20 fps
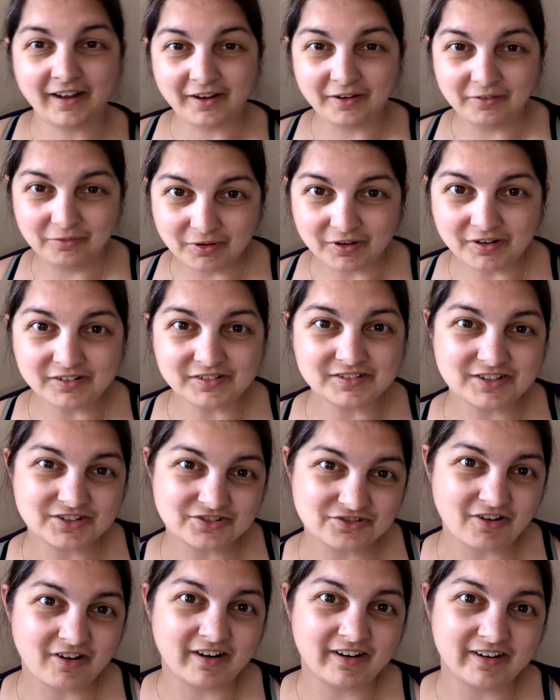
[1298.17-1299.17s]
I want to
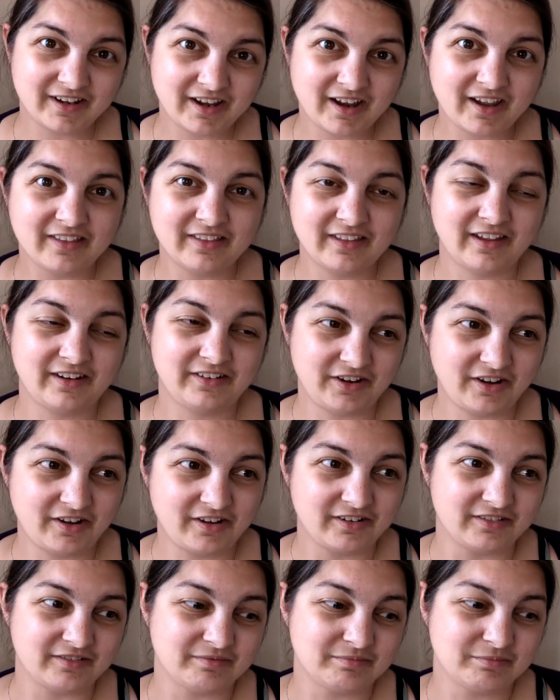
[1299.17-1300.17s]
try and get that
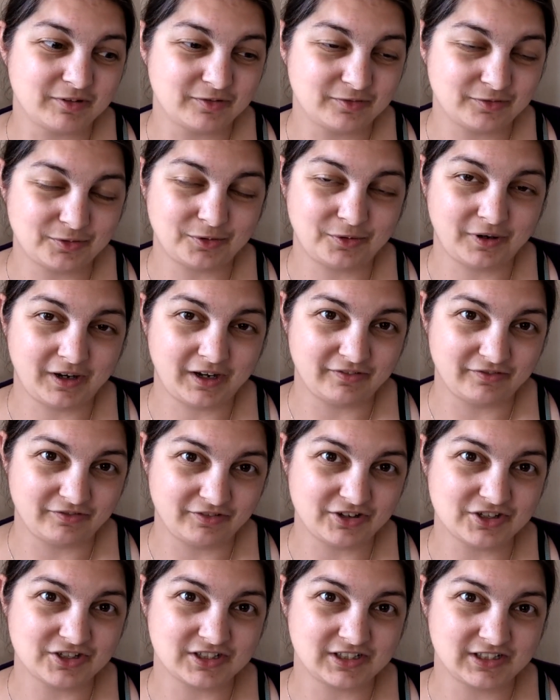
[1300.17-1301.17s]
done before I
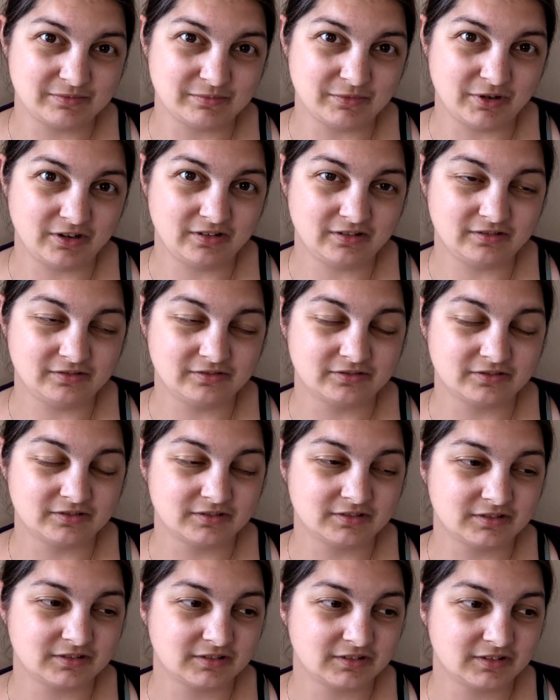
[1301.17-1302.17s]
officially move.
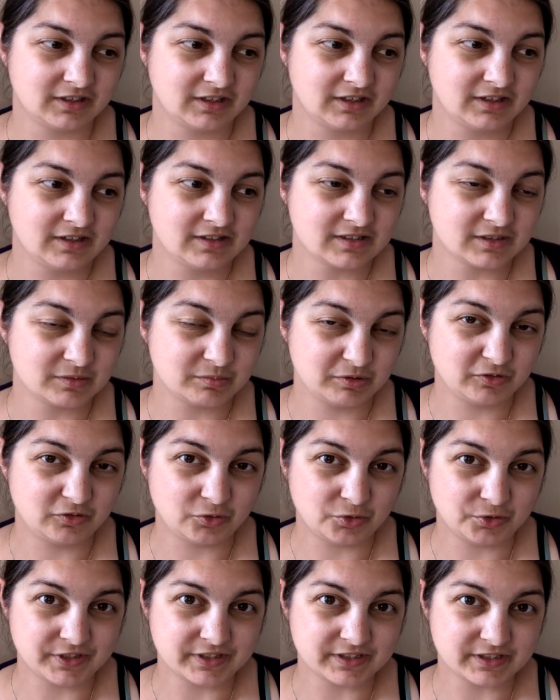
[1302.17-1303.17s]
So
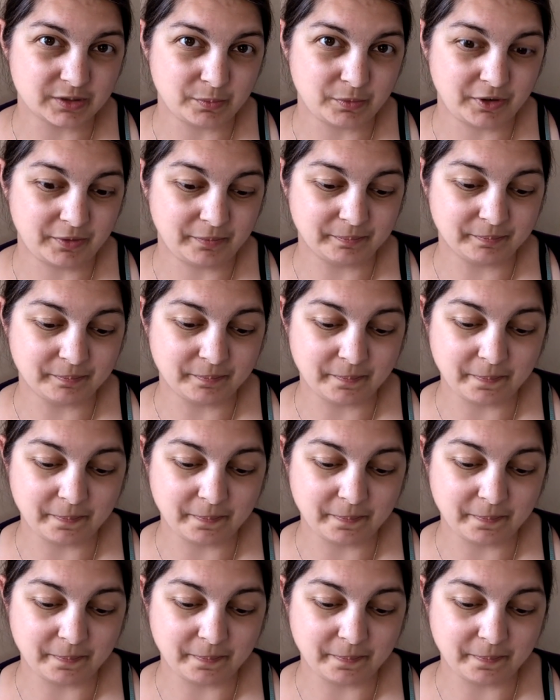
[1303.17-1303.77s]
before the summer.